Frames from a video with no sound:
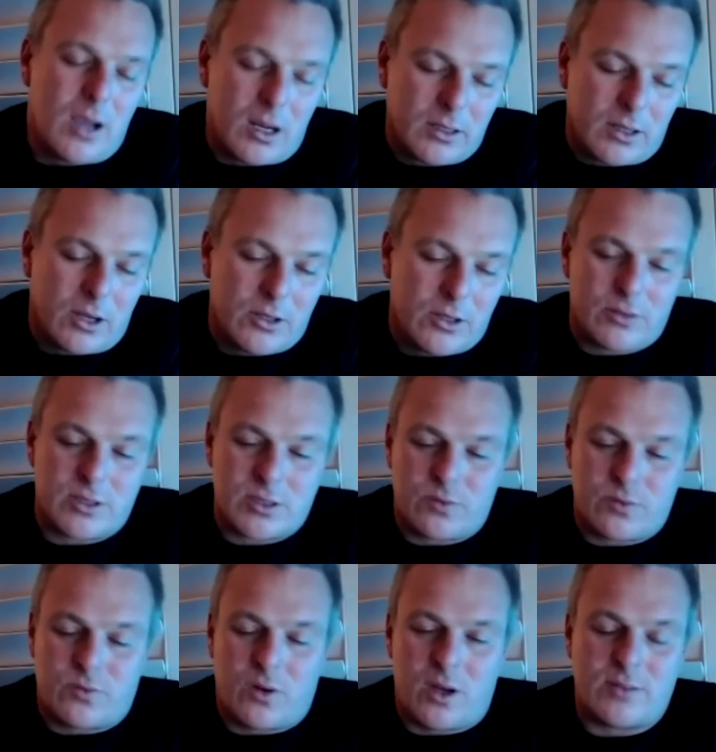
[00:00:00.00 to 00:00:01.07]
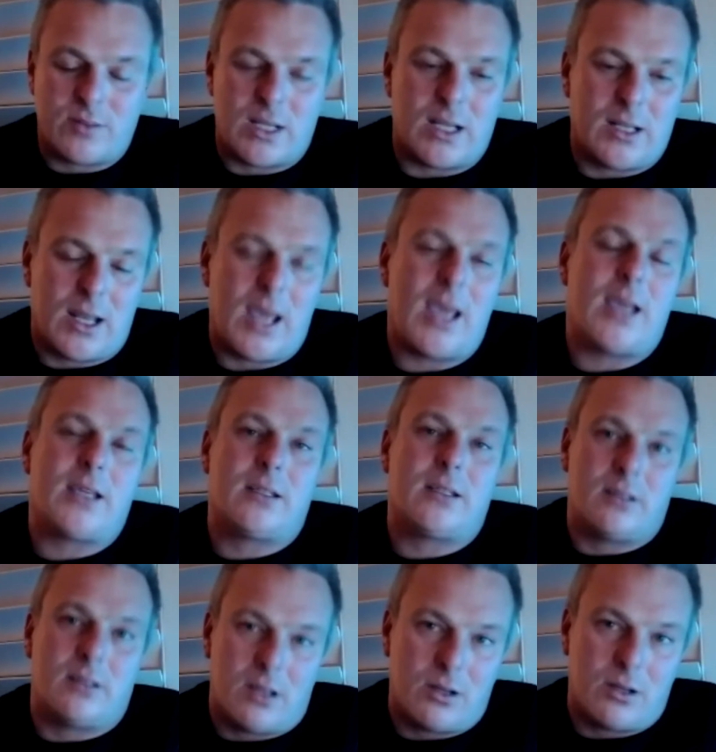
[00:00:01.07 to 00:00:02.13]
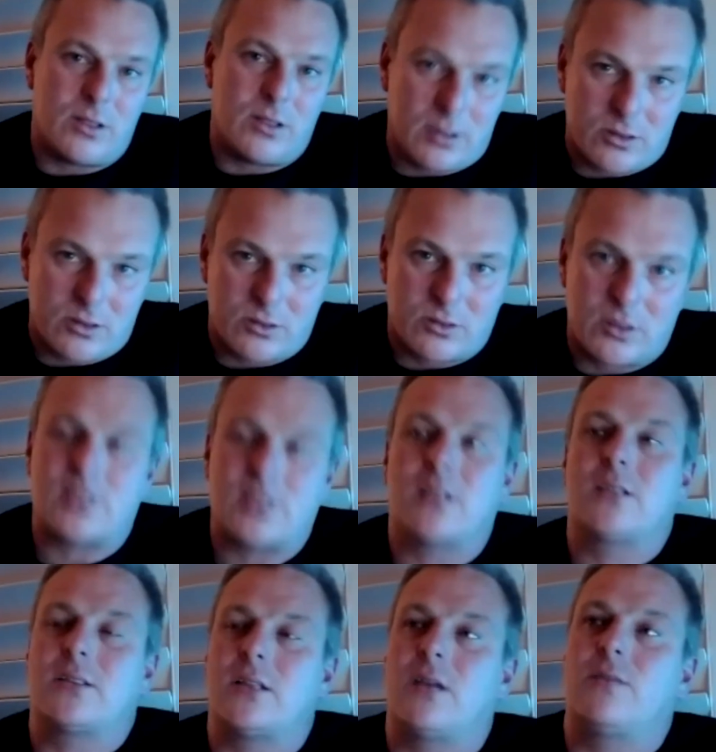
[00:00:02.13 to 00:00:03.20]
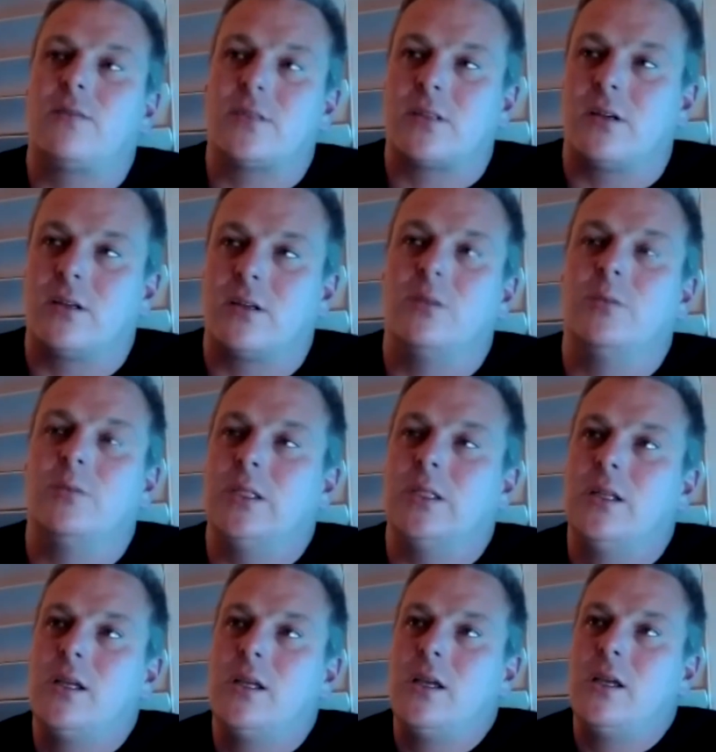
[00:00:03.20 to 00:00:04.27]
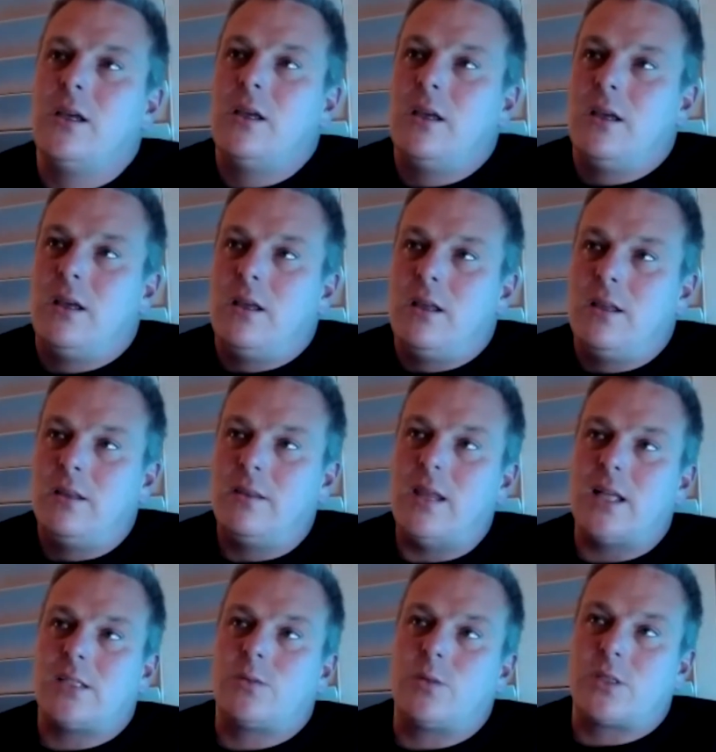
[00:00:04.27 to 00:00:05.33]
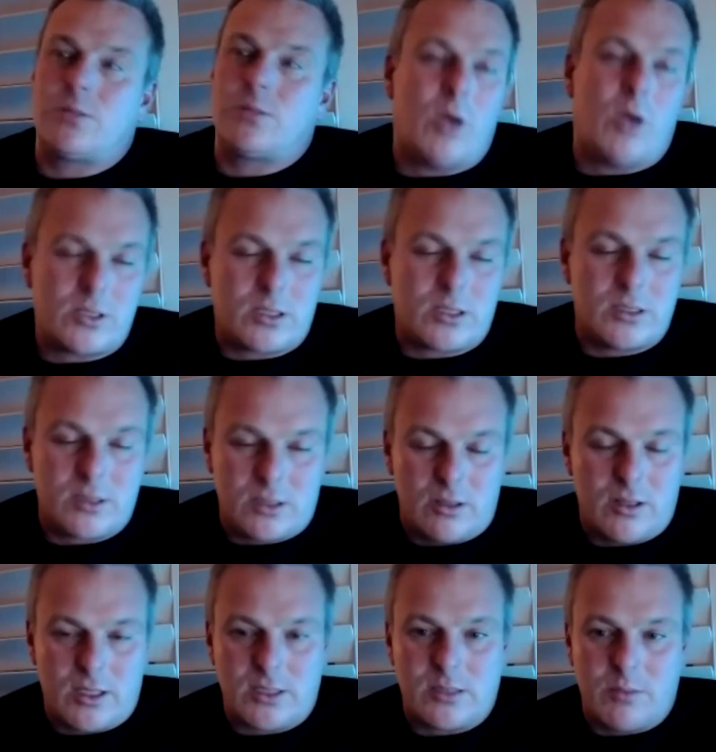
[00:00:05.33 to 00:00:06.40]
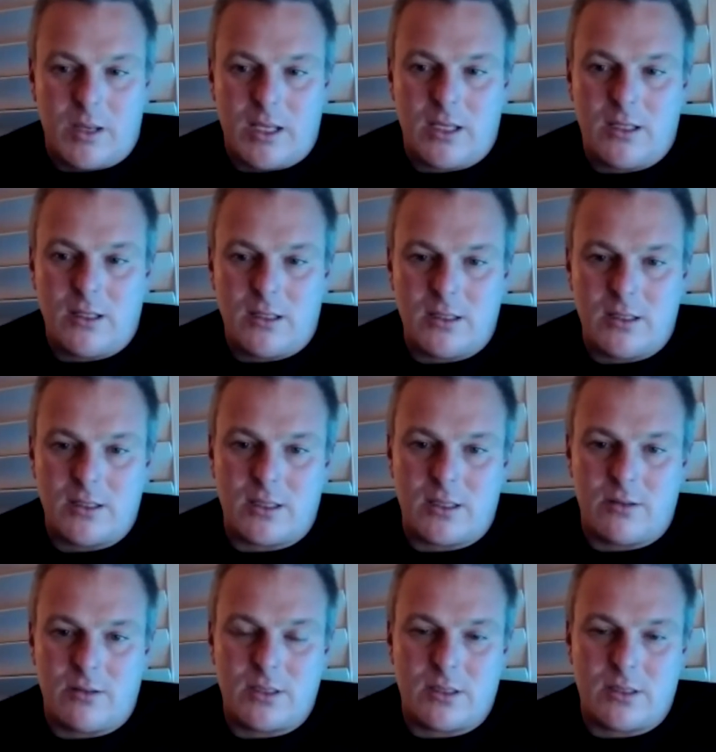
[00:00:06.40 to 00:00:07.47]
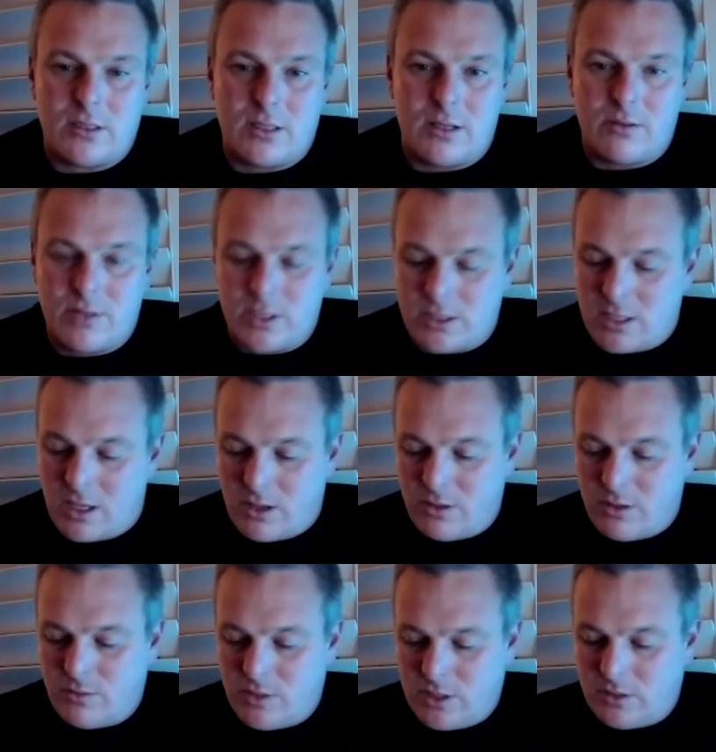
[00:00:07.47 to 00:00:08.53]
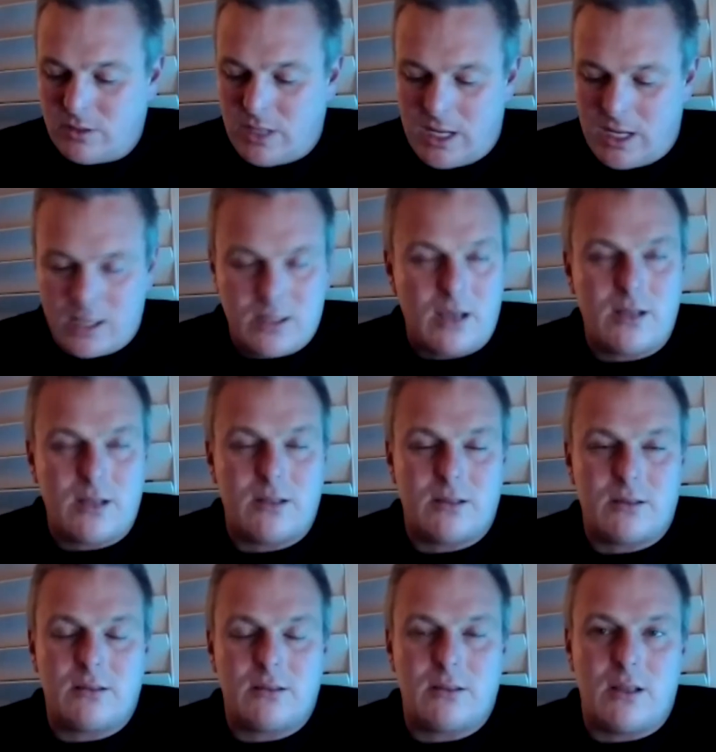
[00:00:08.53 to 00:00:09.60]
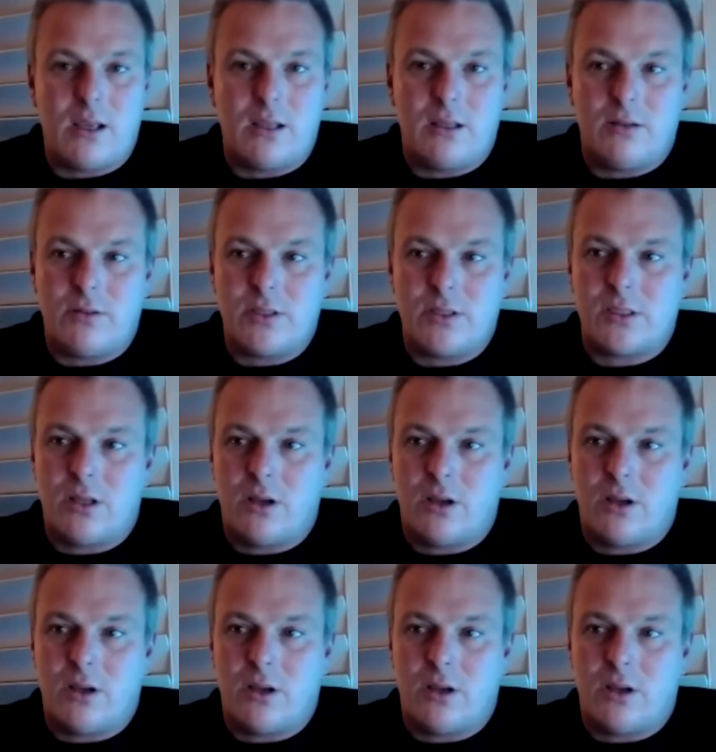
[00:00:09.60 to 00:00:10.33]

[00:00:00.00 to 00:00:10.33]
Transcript: I know there is a 5-day lag, and I know that there's all this other stuff that's going on, but that's what's most concerning to me, is there is no real end date, and it's